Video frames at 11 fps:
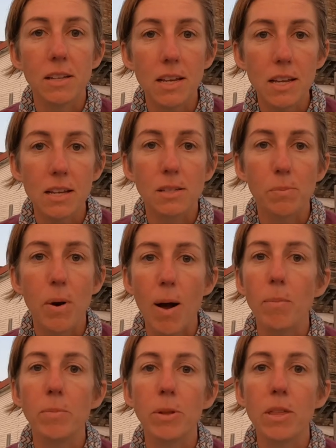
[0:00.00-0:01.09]
is
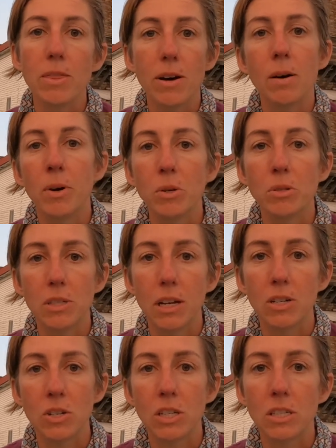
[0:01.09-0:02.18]
probably the most
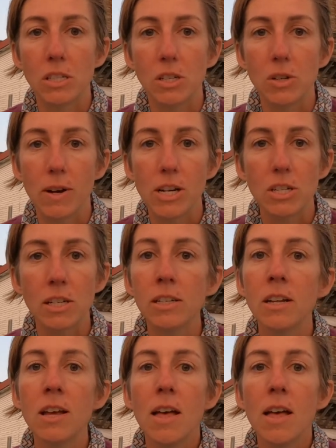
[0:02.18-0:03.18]
dangerous situation